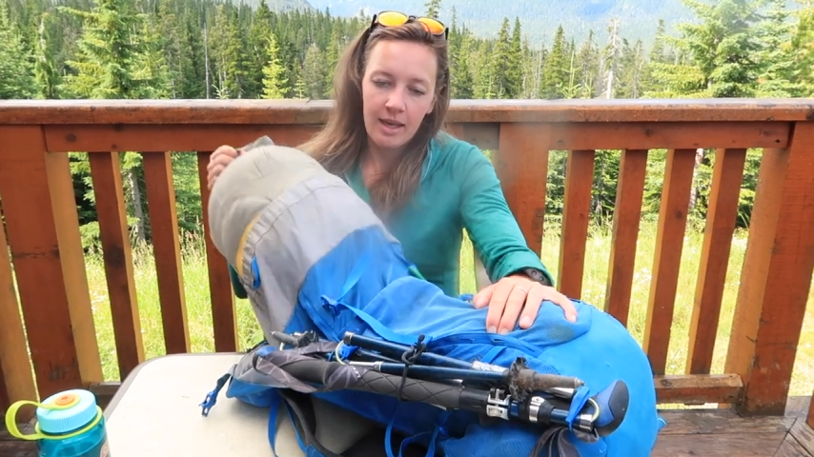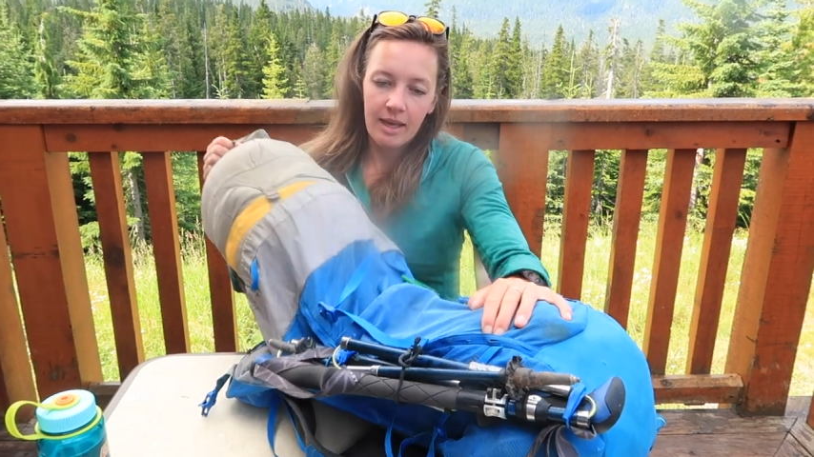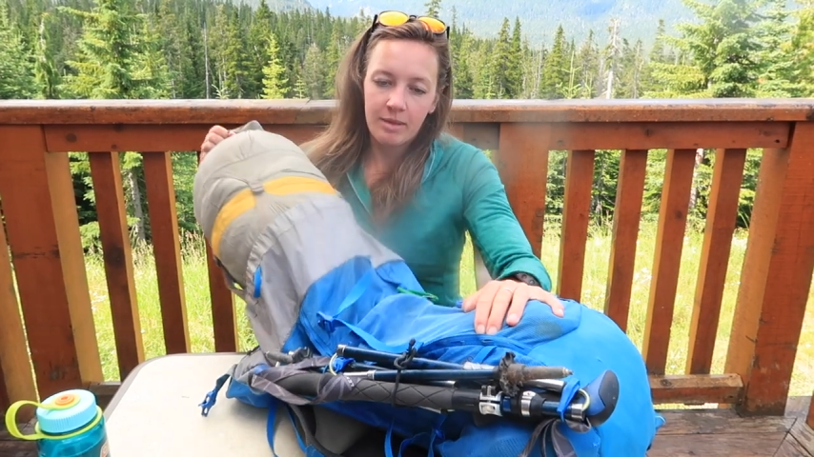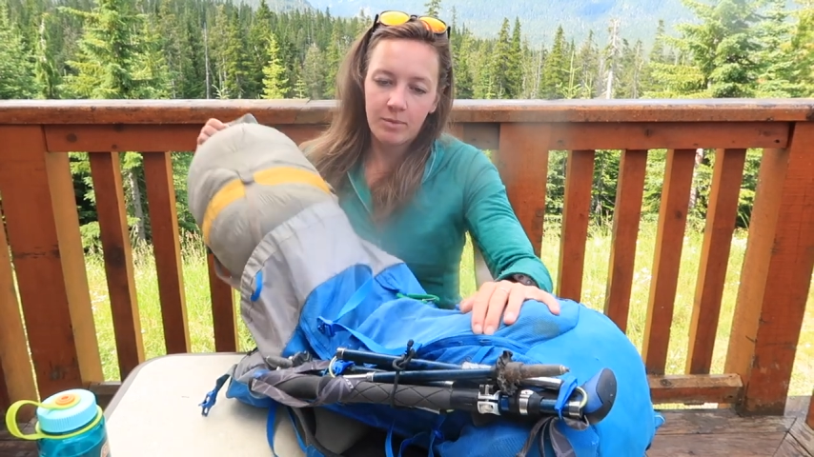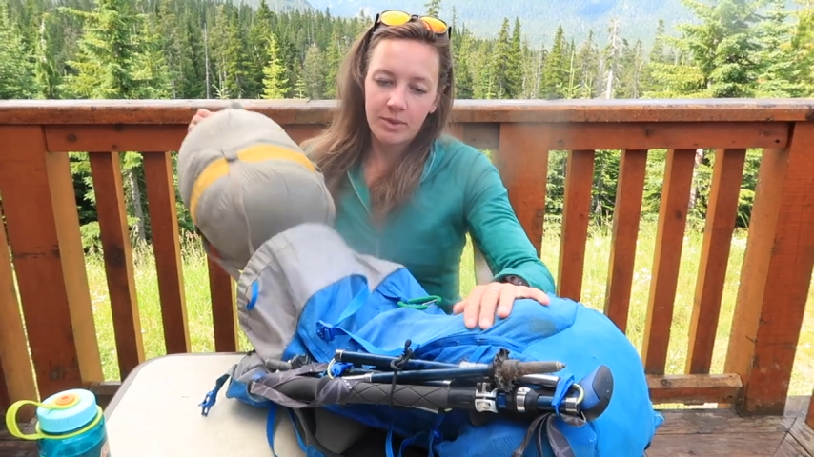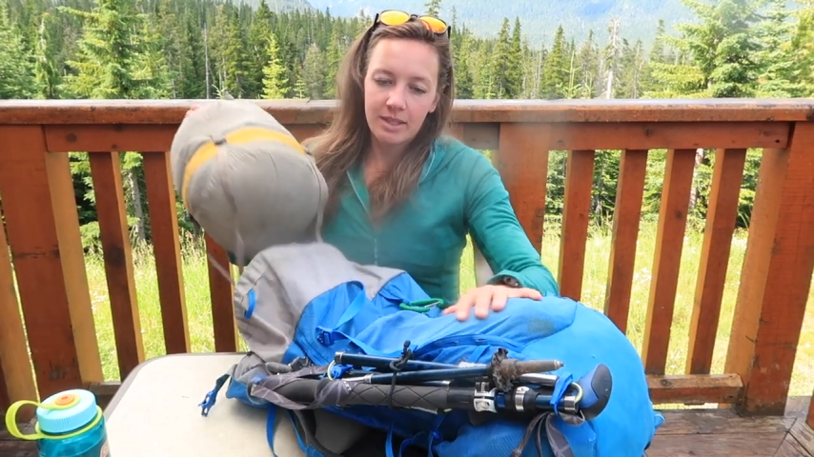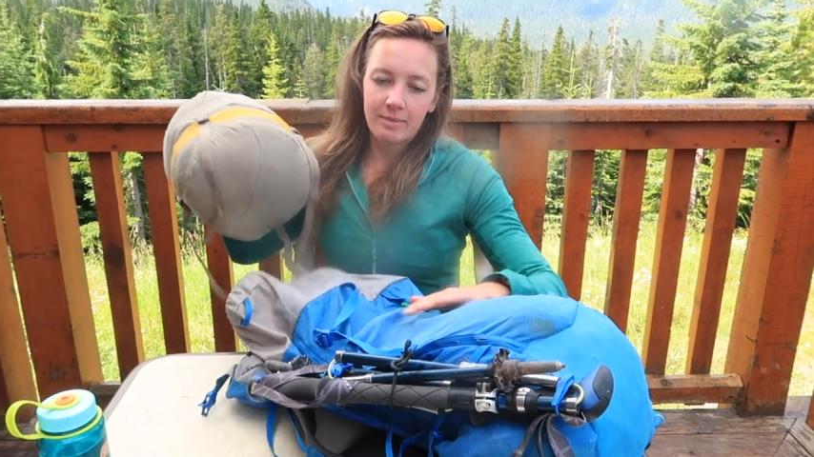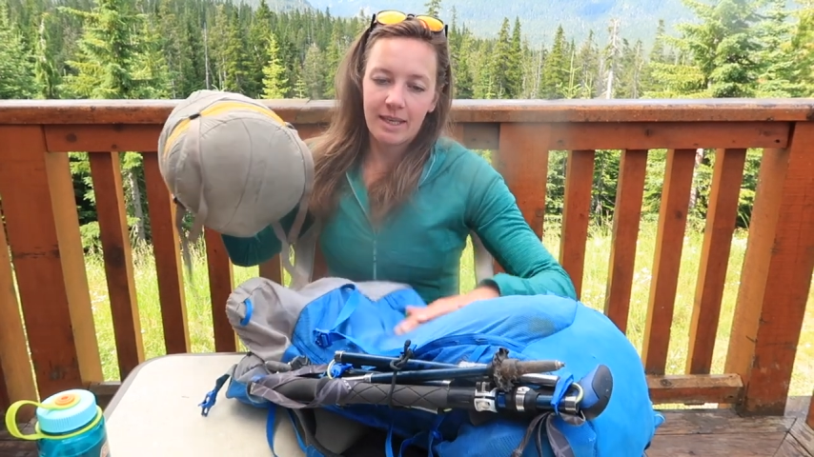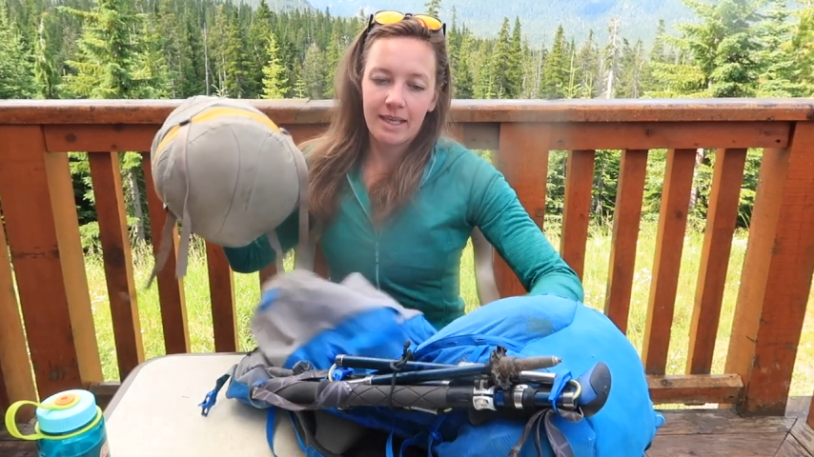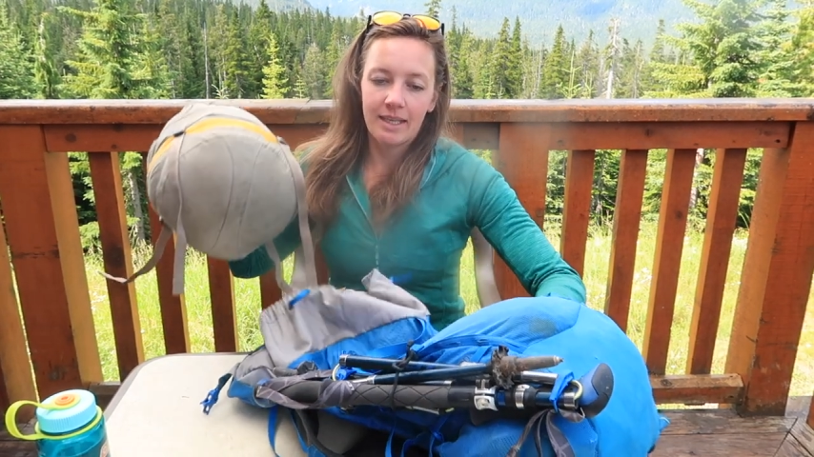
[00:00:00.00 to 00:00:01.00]
And then most of
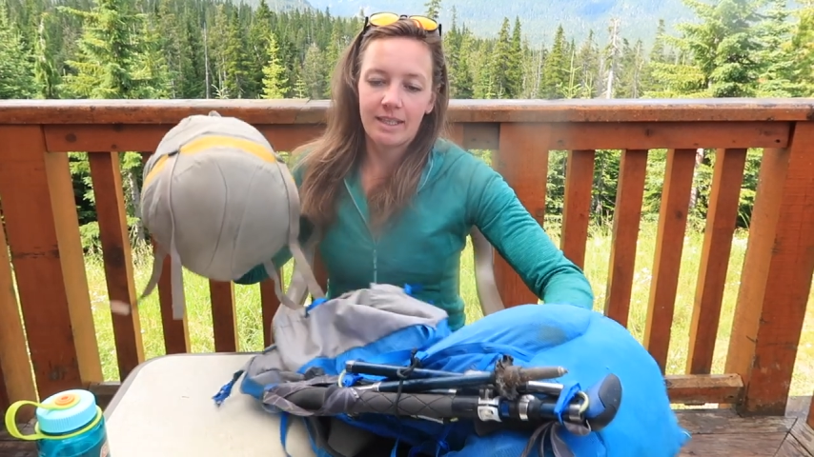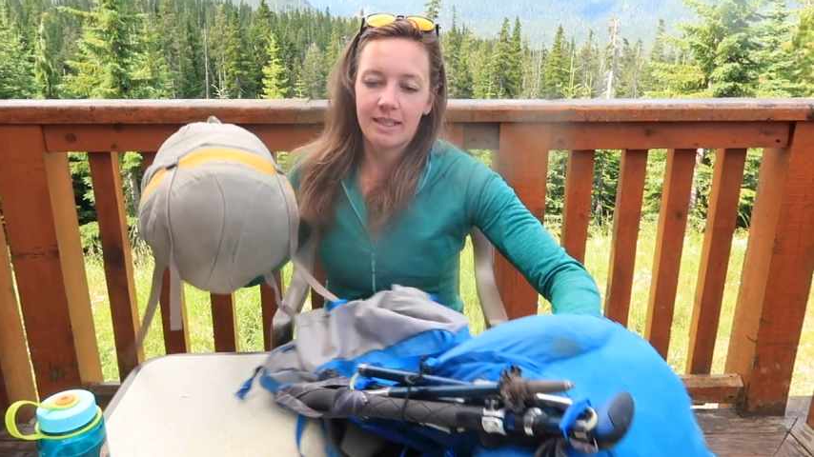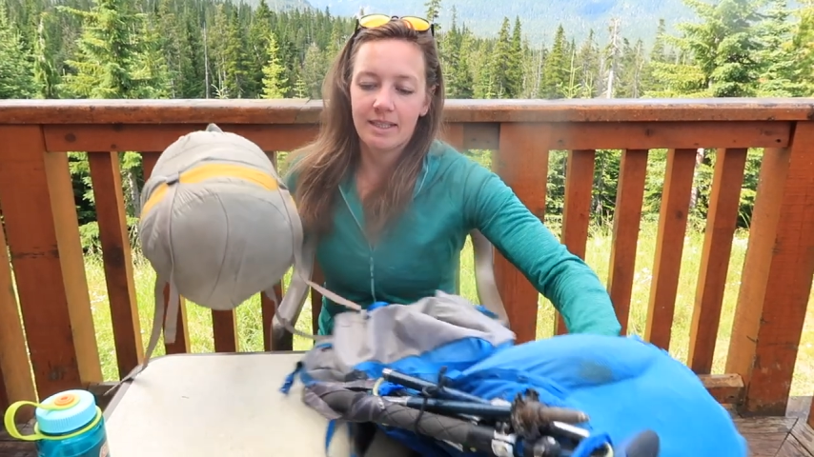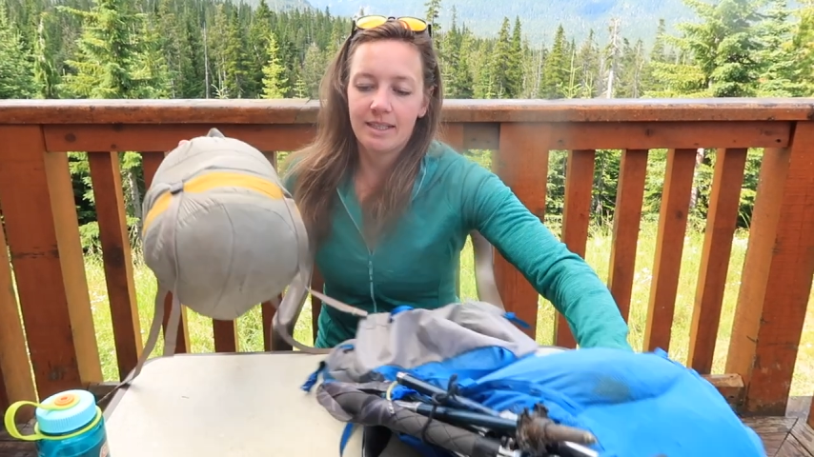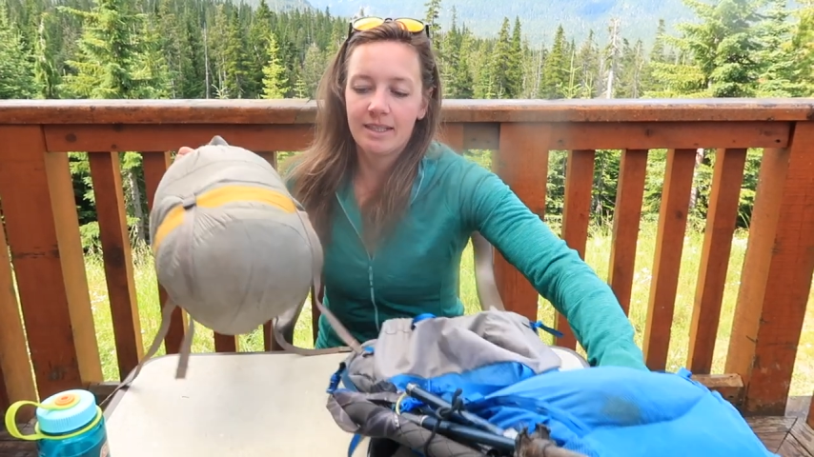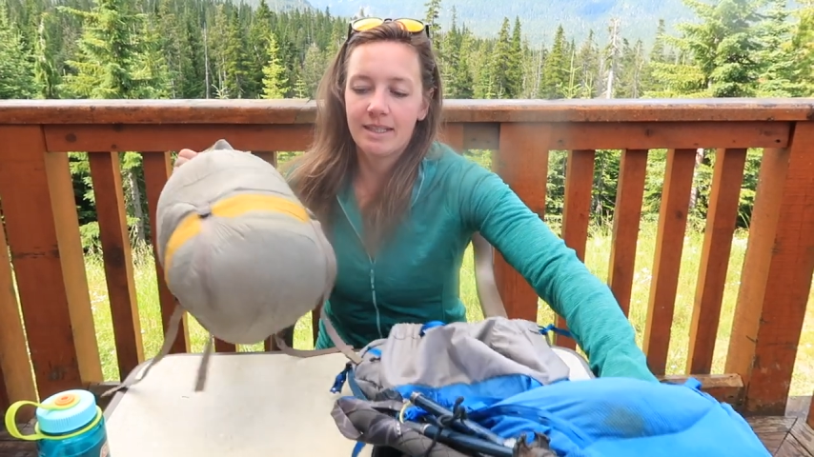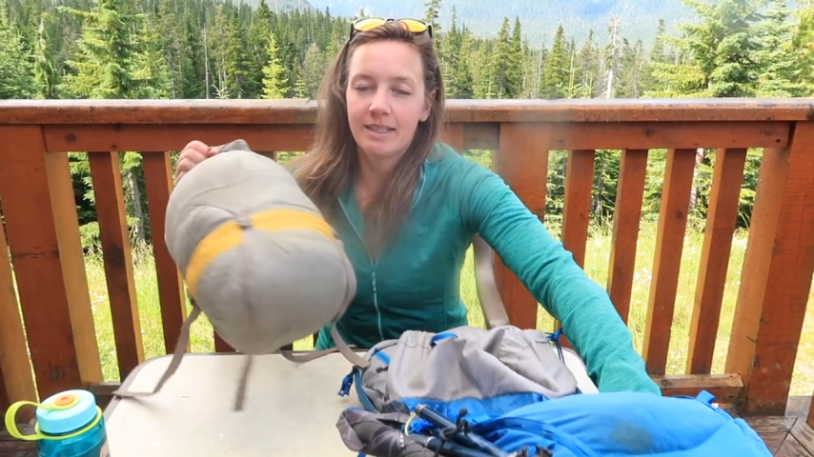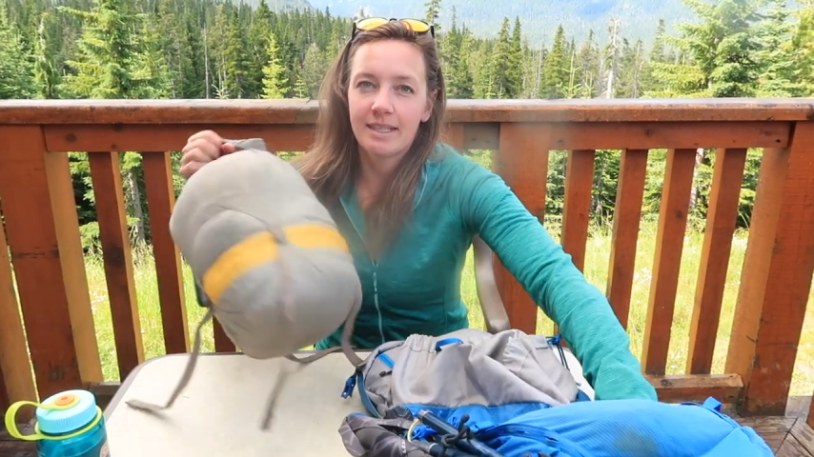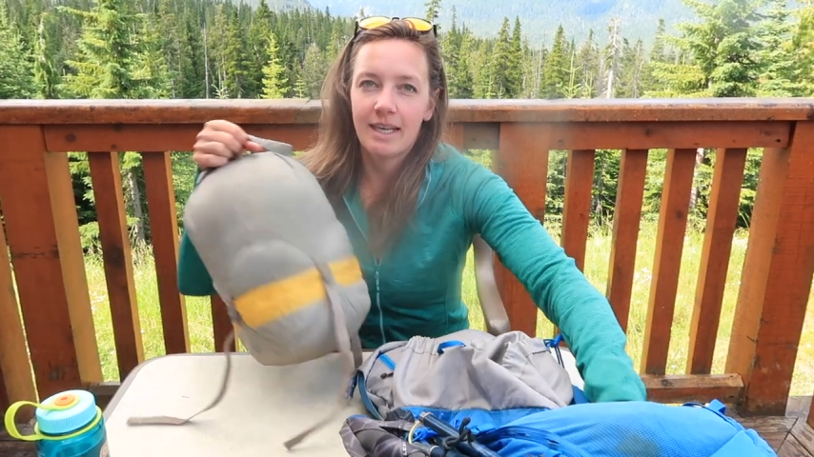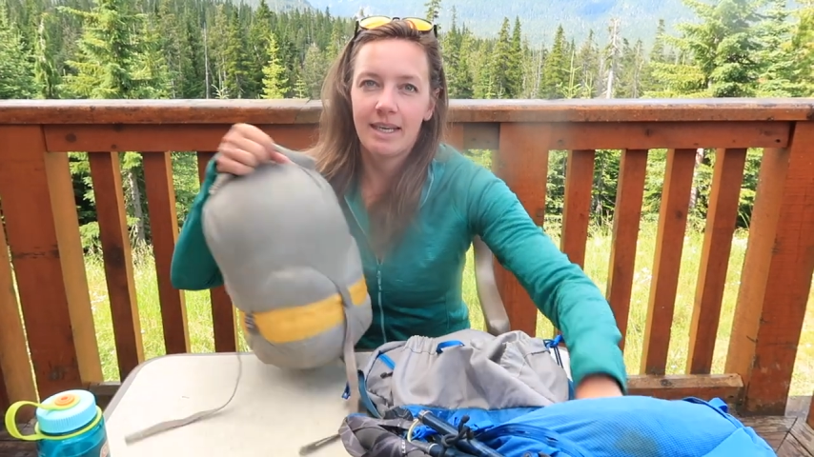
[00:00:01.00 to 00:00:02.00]
my kit
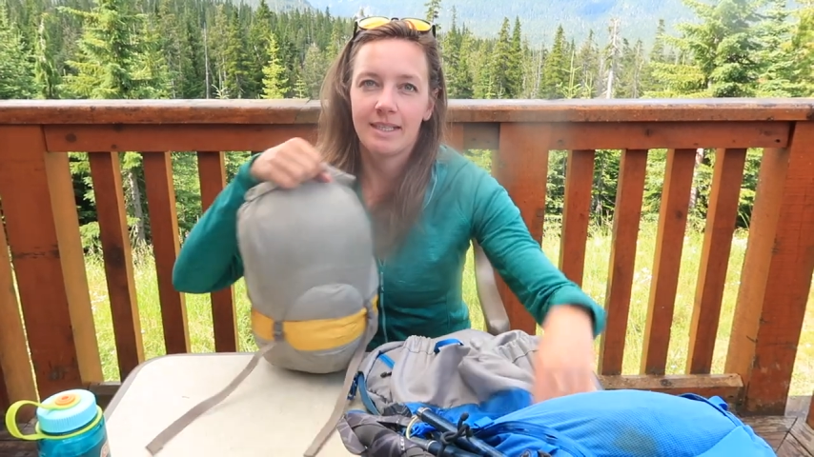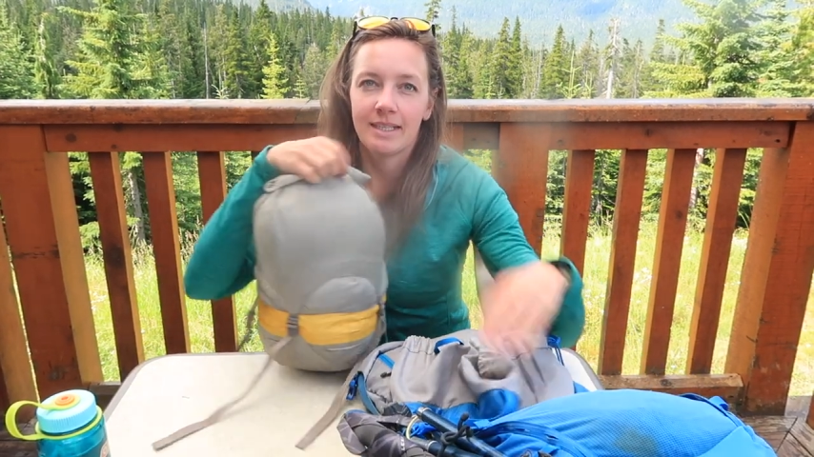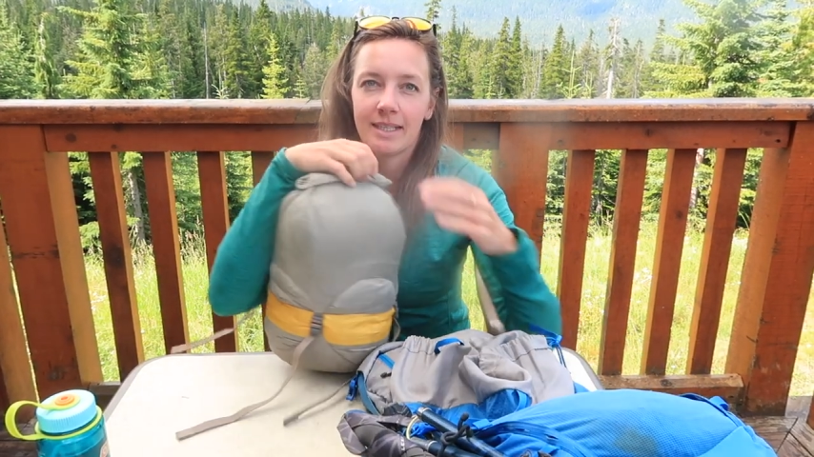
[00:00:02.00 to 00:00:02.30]
stays